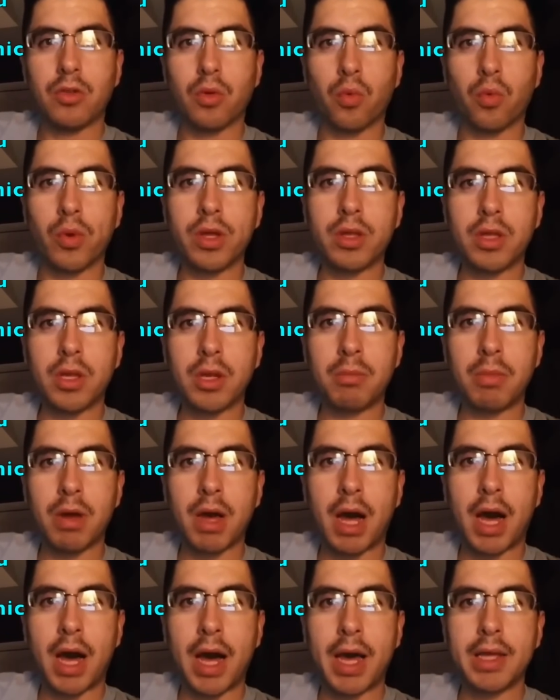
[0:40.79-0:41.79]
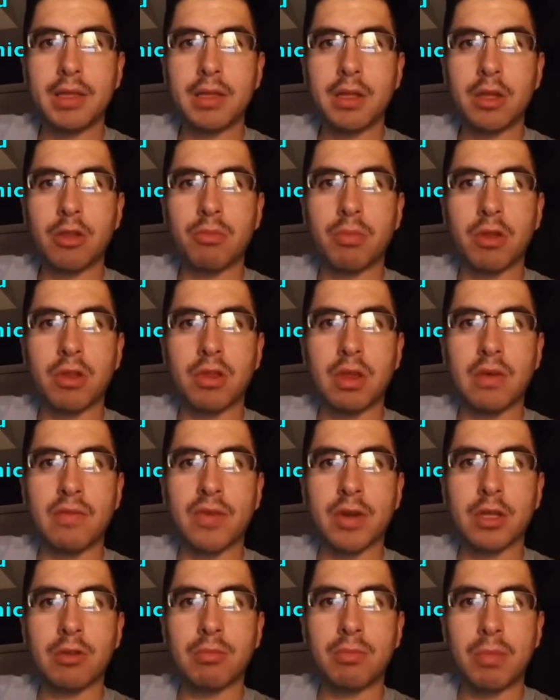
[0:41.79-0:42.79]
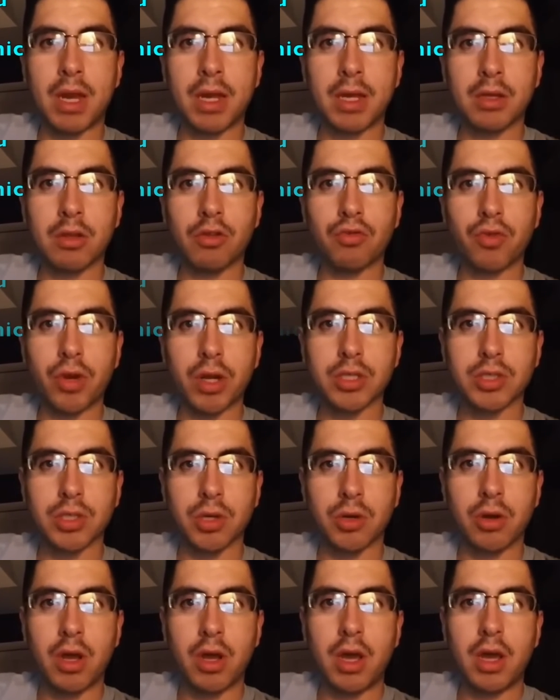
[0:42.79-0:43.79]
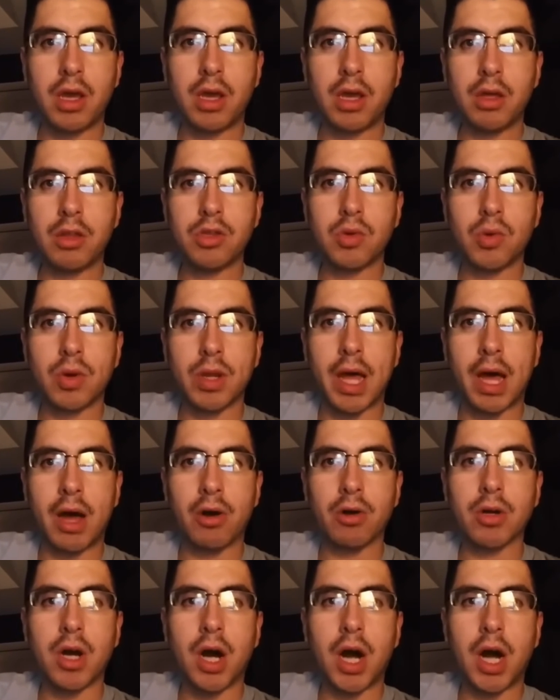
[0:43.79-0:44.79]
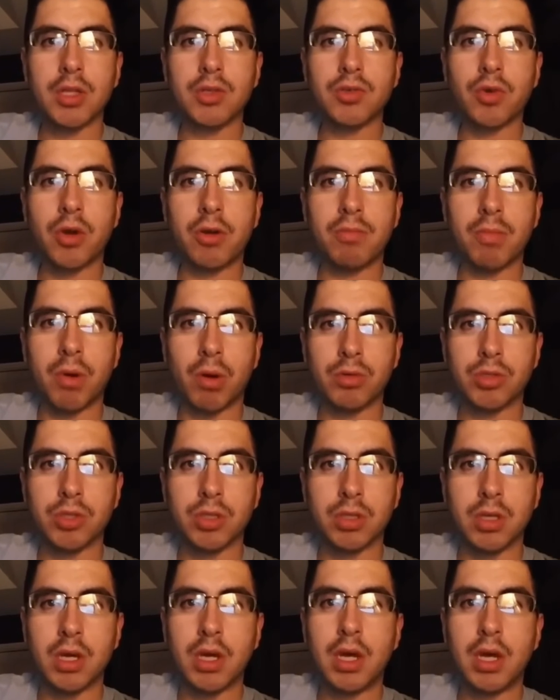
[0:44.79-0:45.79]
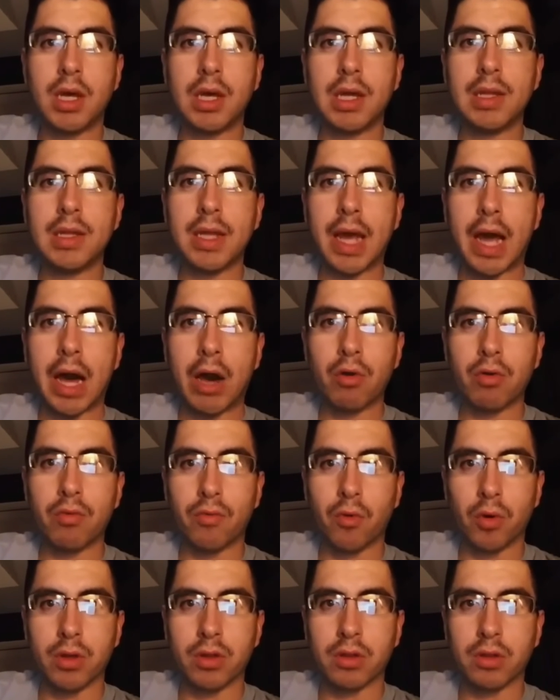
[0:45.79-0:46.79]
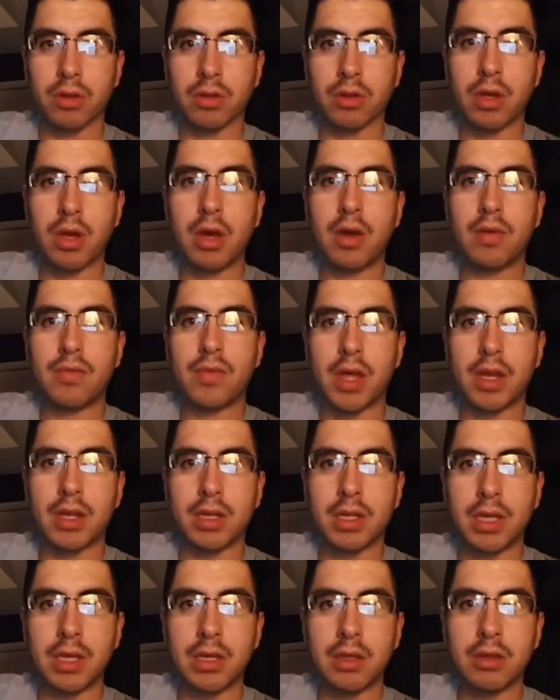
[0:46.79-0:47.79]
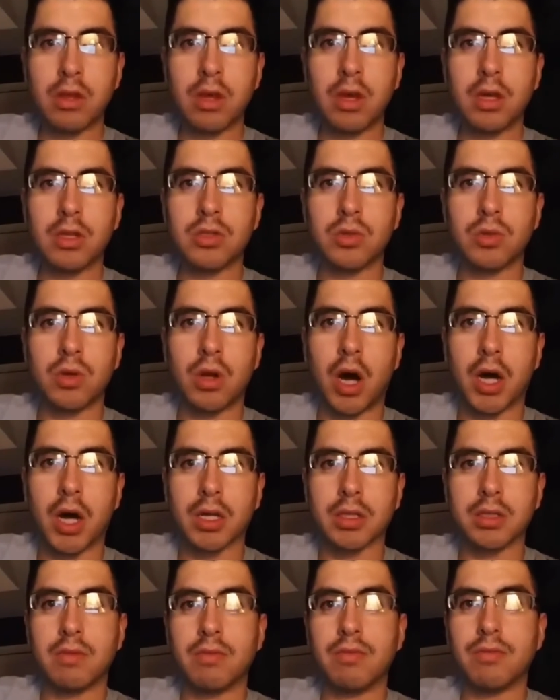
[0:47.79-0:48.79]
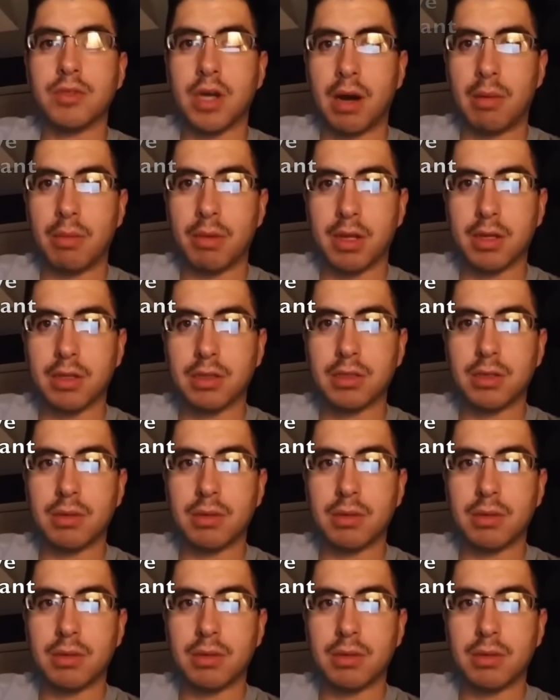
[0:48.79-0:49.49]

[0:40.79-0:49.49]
The reasoning behind this specific spelling structure is to allow contrary motion in the outer voices that leads to an octave dominant.